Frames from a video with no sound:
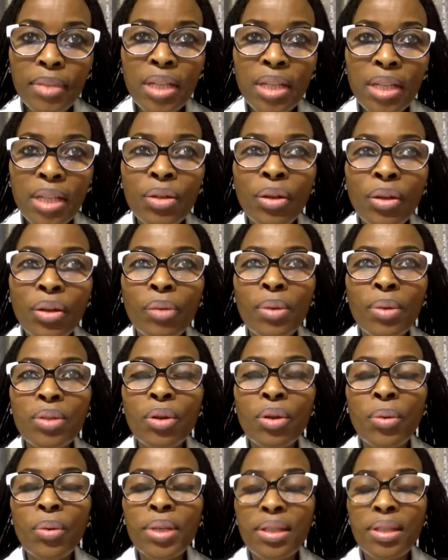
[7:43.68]
So it was
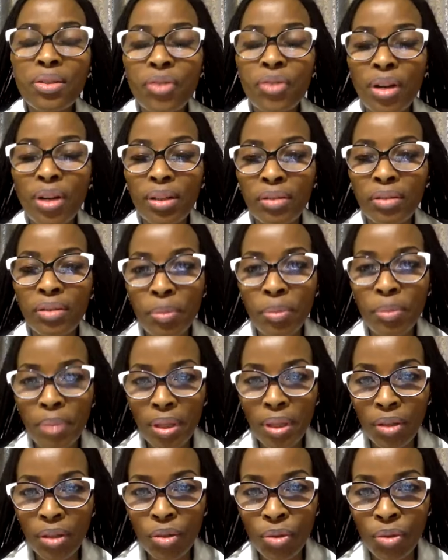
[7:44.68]
always a struggle for
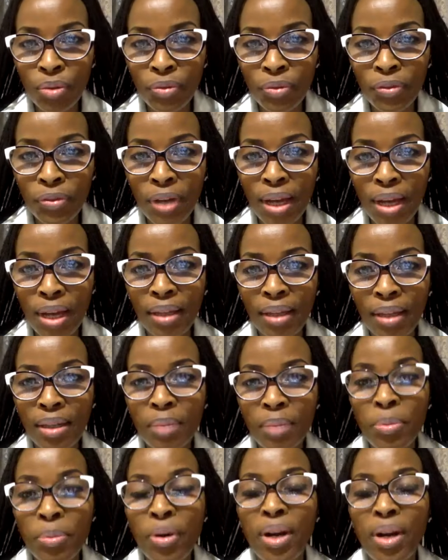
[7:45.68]
me to find
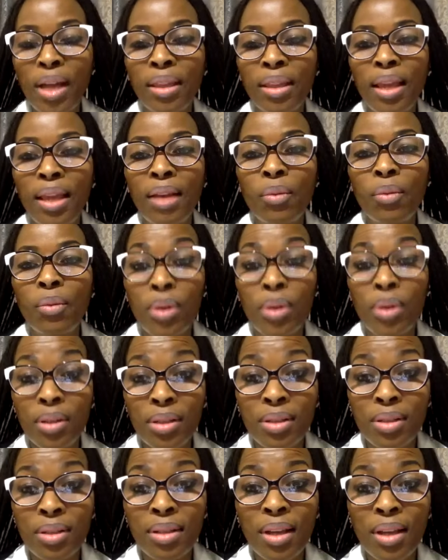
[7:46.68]
a product that
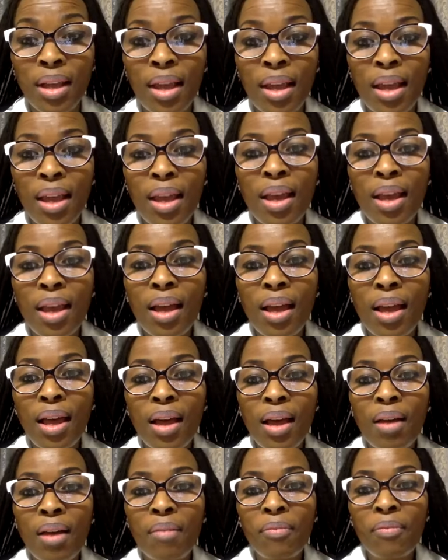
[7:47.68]
works
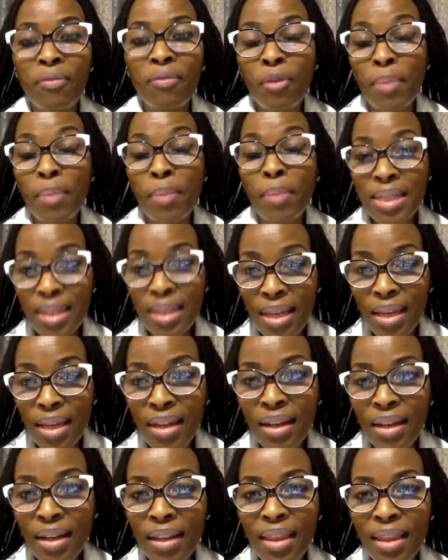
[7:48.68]
uh, for my
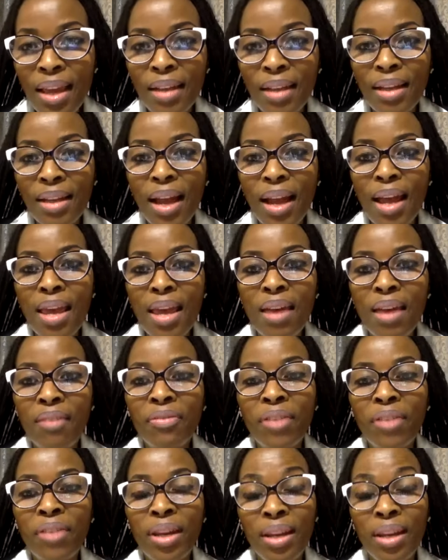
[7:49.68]
skin, that I
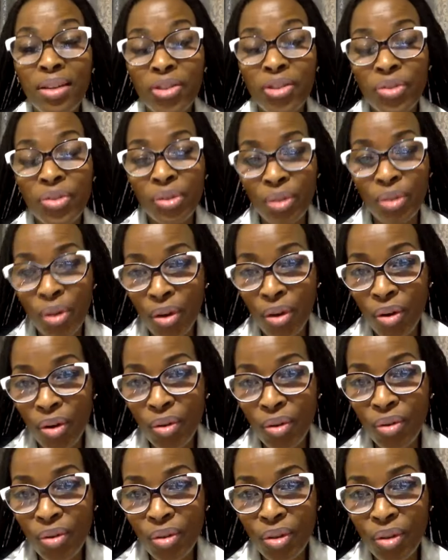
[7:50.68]
have a natural
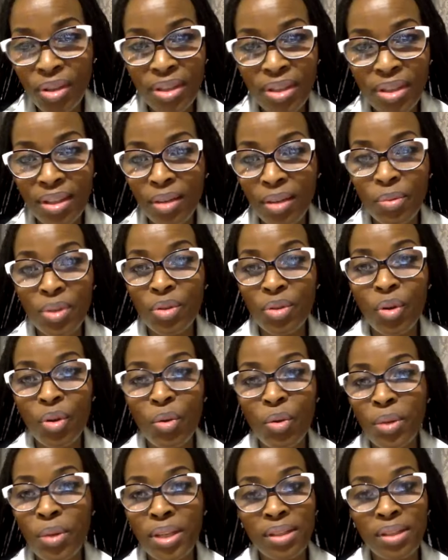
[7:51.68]
glow, because it was
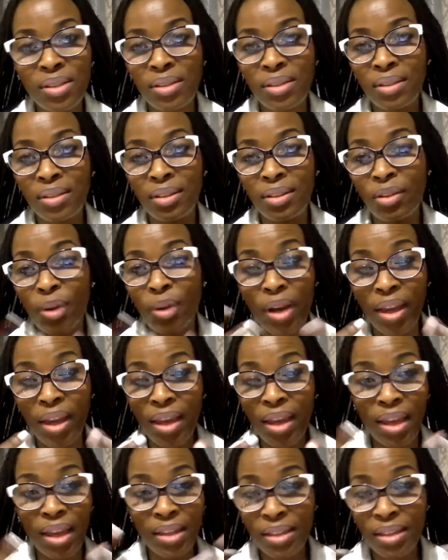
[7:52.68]
always
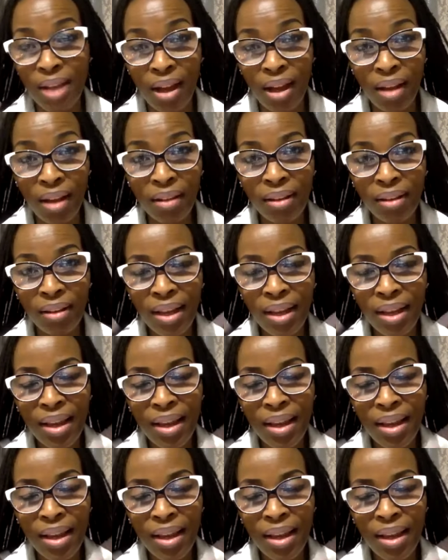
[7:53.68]
gray and dull.